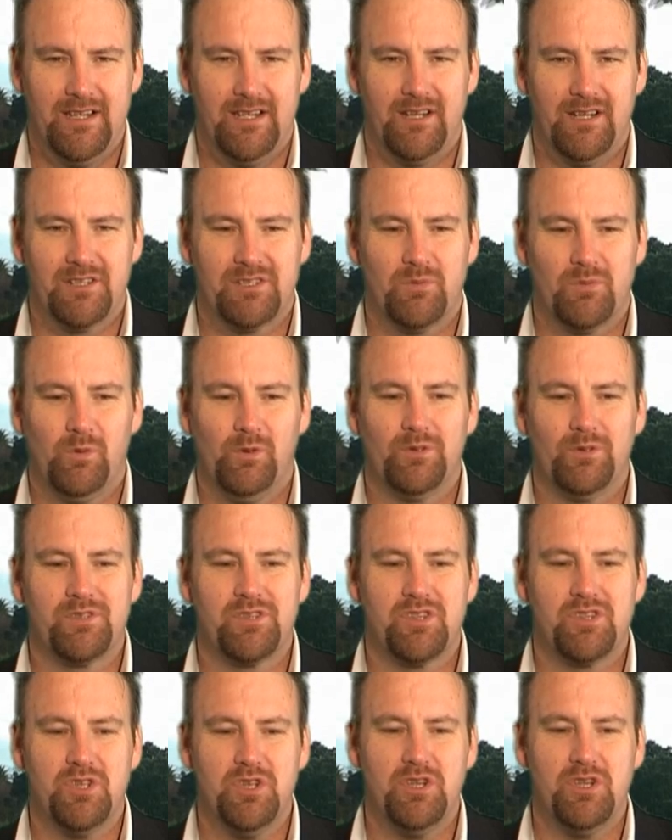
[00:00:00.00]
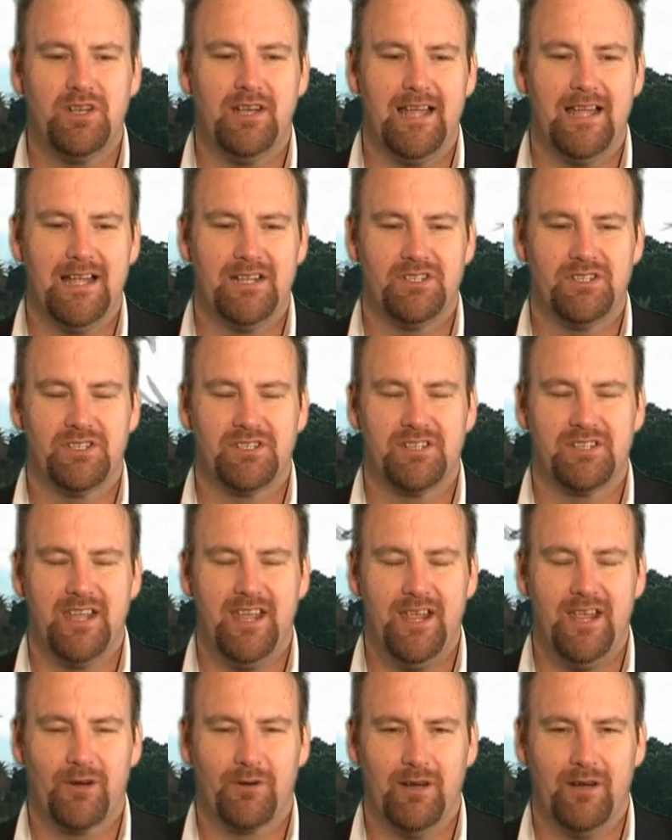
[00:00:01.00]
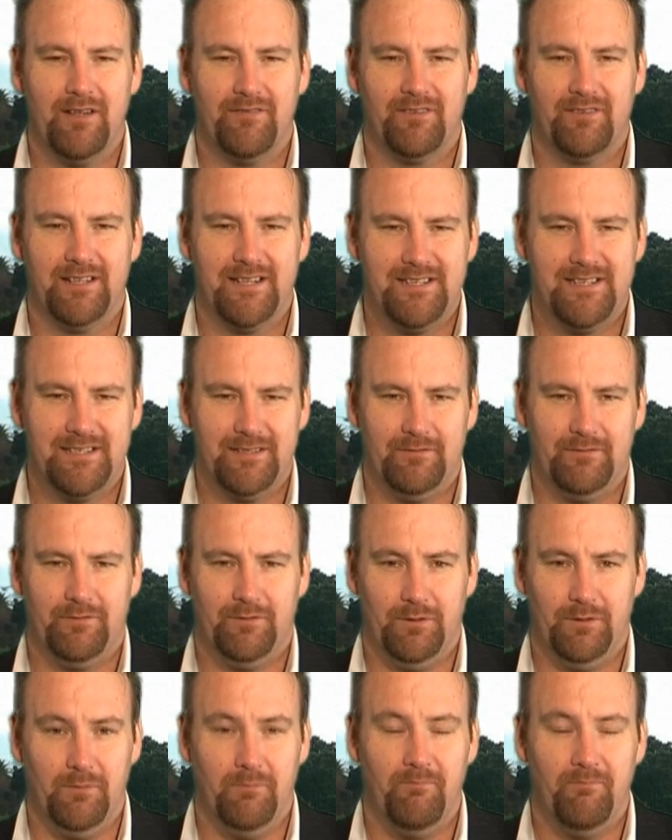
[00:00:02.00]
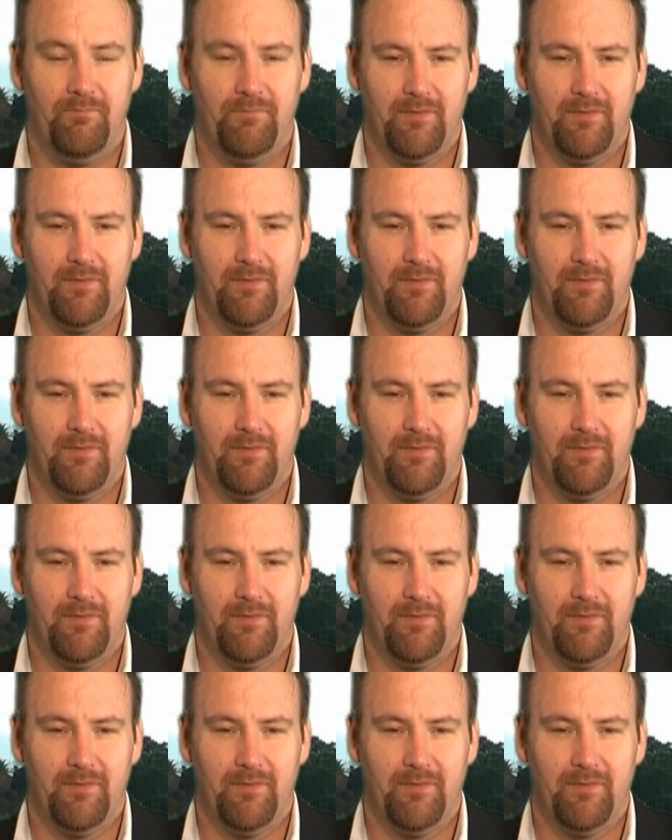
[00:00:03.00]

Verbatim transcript: it is the world's third largest aircraft leasing firm.